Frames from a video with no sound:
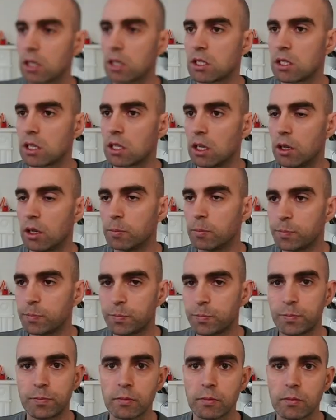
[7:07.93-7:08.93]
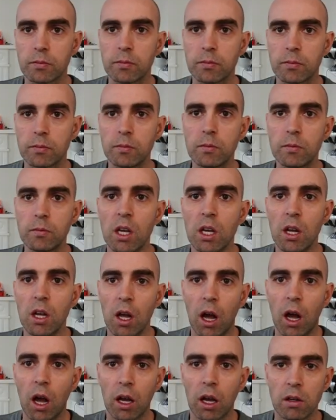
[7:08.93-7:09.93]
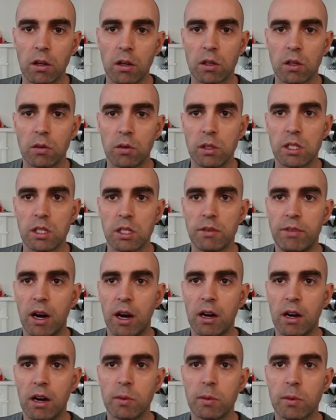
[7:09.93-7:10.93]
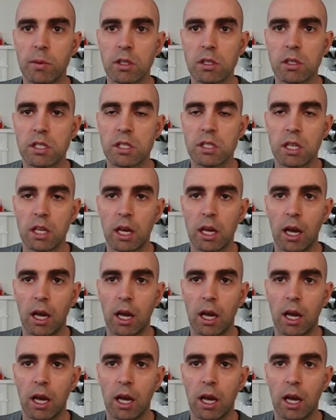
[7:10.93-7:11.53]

So I'm going to go into variables